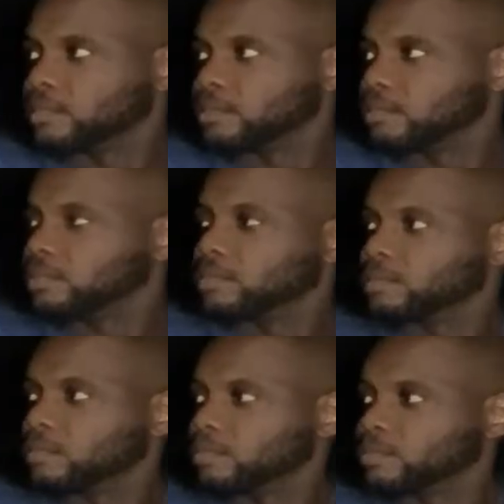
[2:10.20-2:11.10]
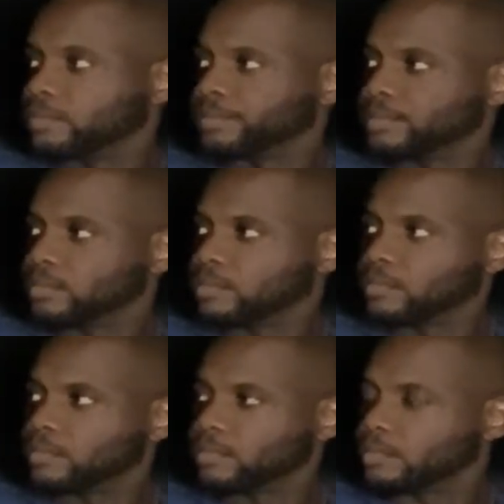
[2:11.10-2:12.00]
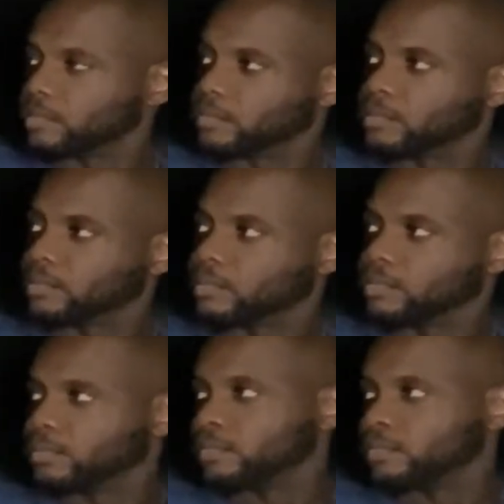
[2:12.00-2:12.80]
[no speech]